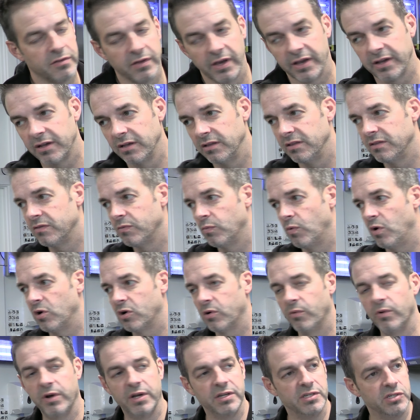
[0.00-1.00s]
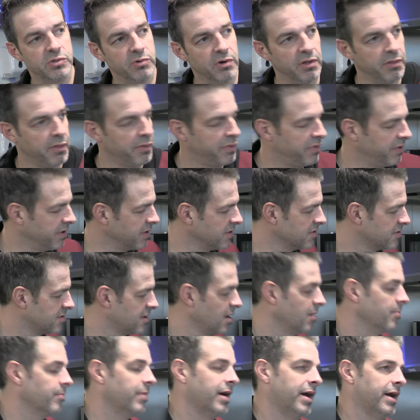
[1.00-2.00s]
seconds, walk away, do other things,
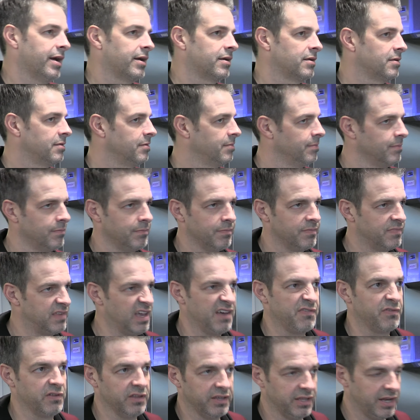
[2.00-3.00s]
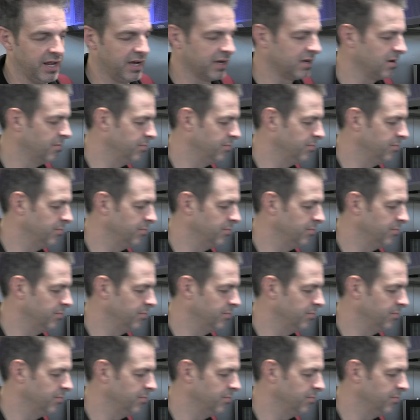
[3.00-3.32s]
come back. Definitely not